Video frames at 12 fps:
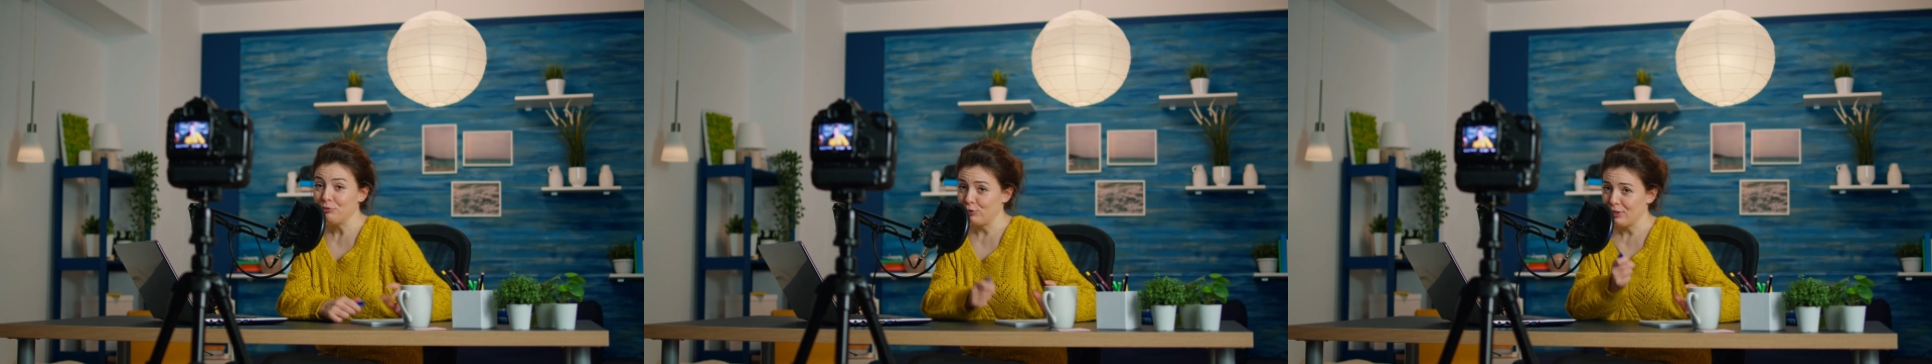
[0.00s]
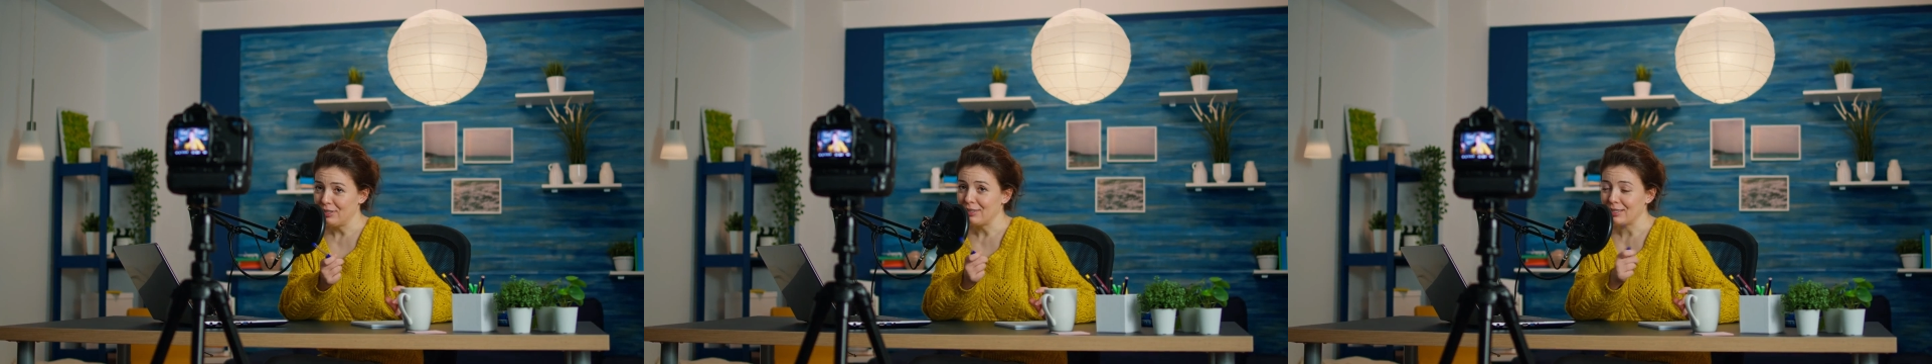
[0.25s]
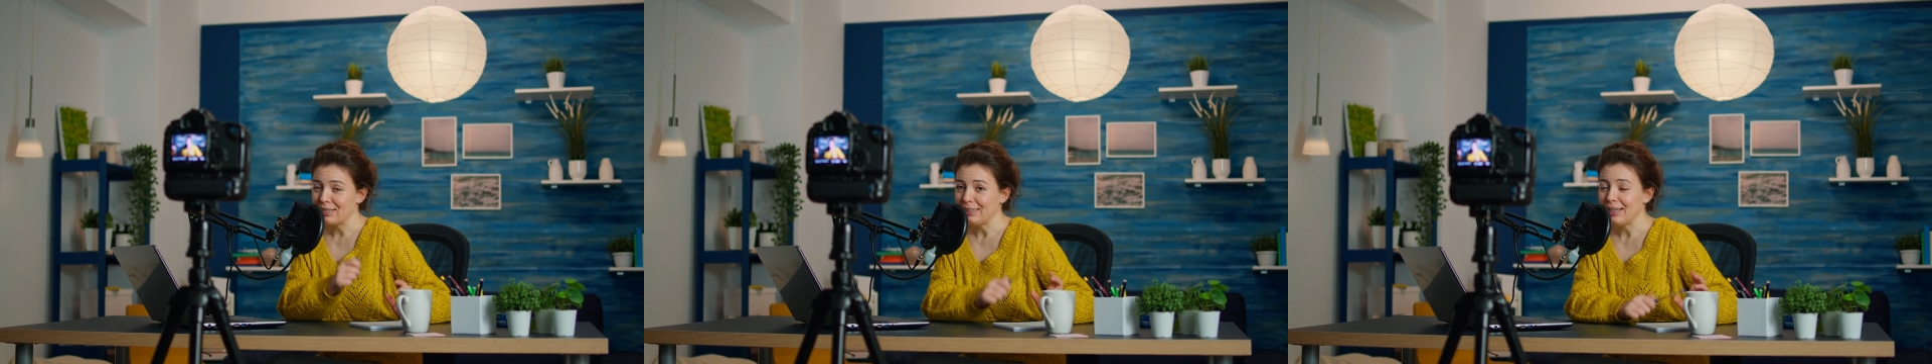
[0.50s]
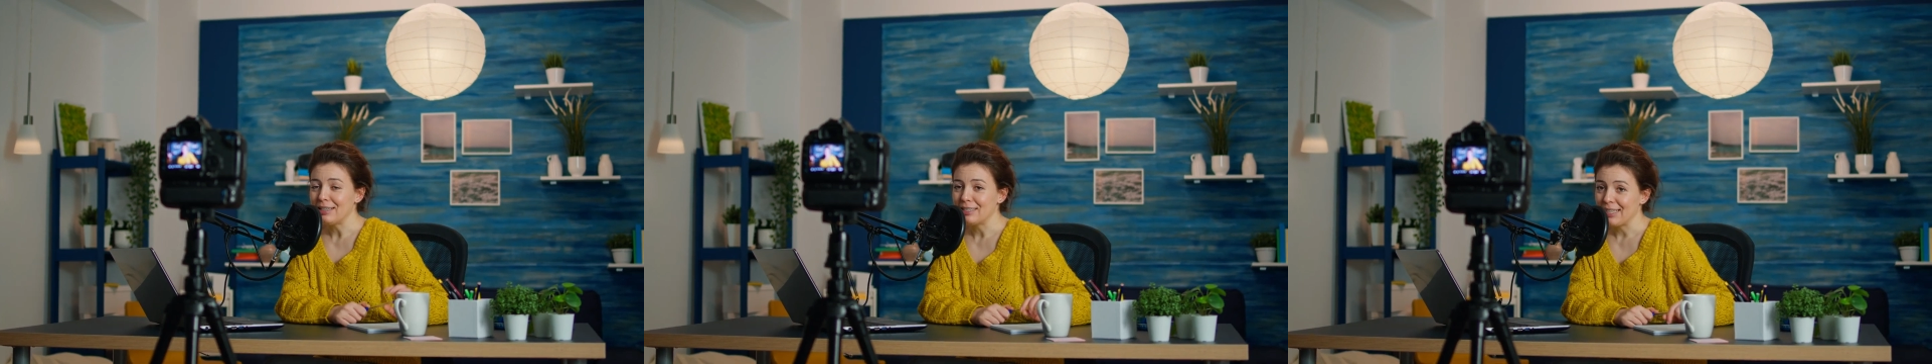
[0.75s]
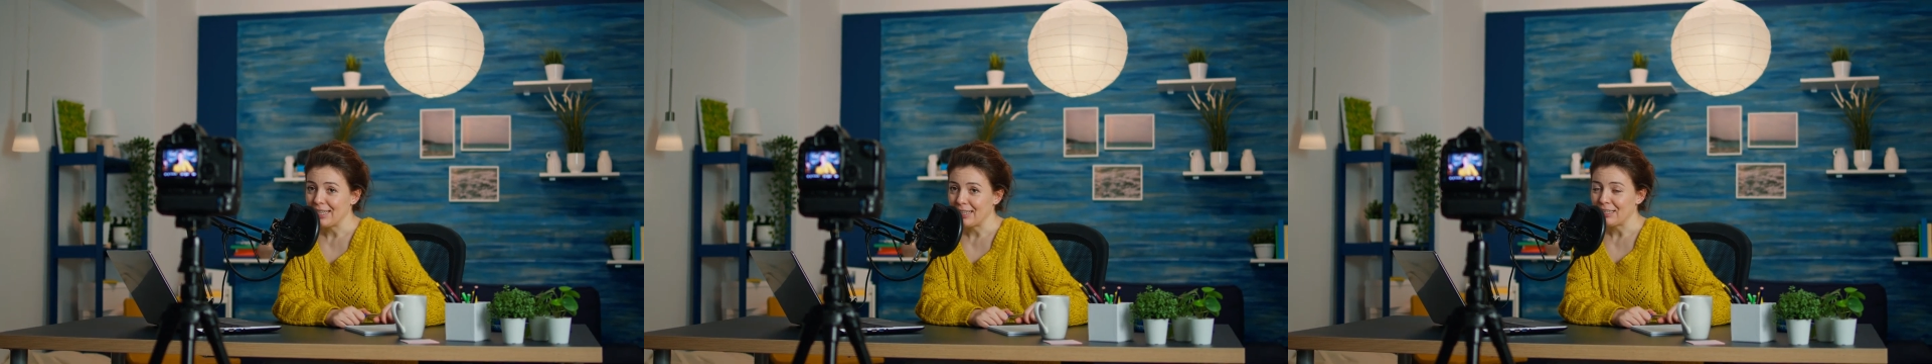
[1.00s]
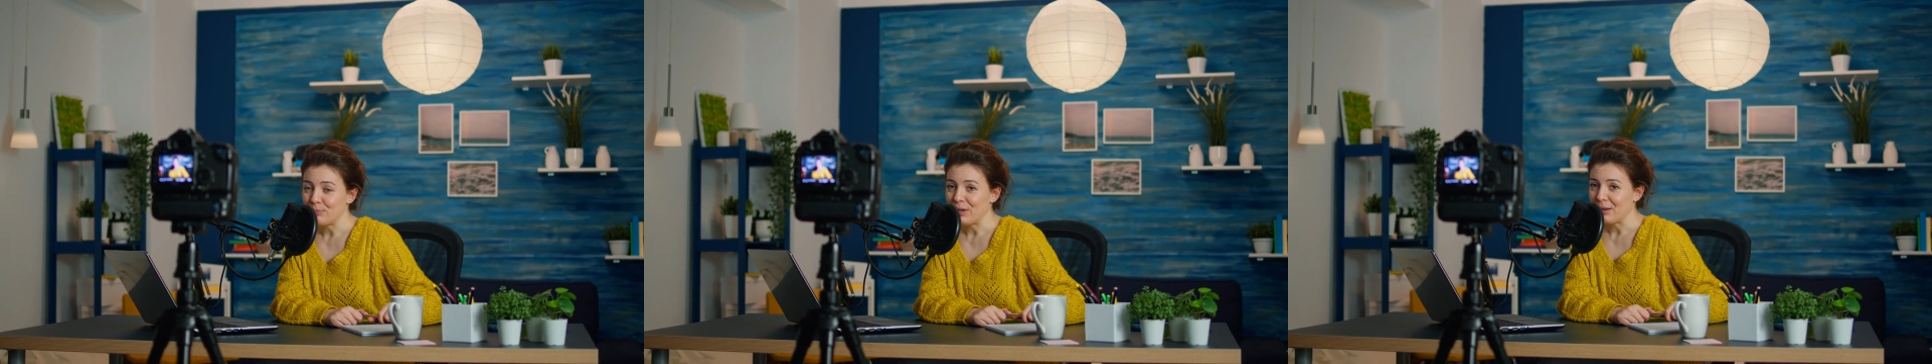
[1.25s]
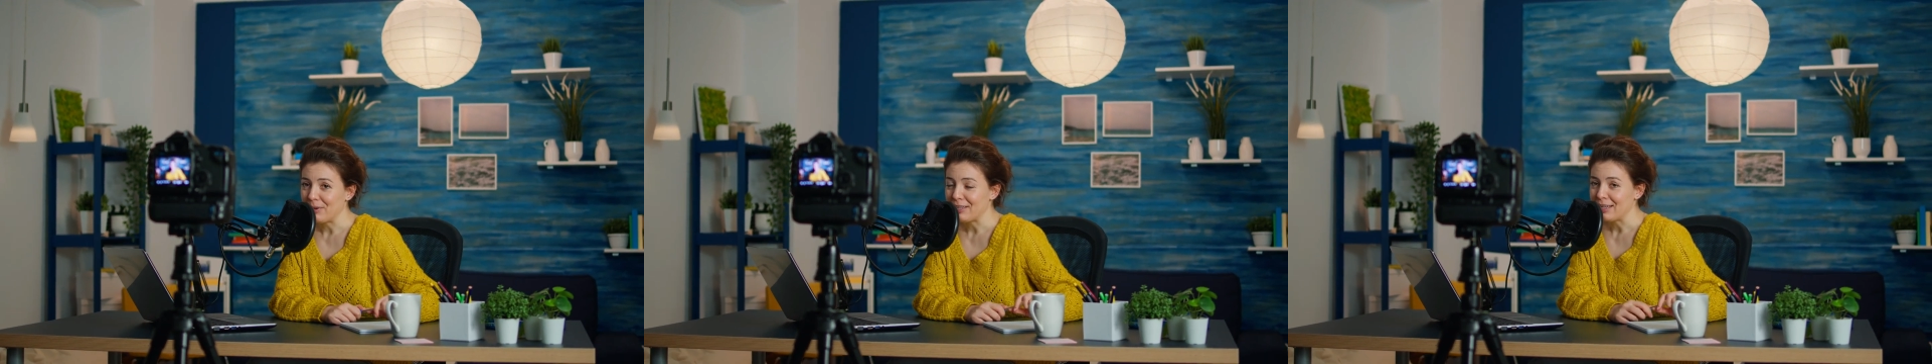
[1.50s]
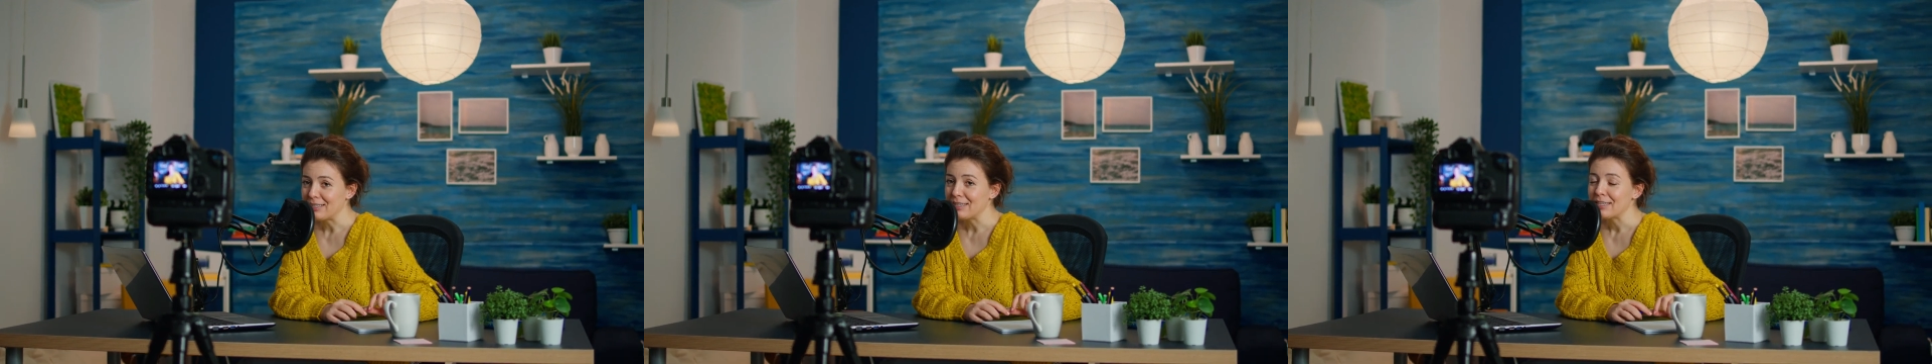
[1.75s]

what I do, creating videos, YouTube channel,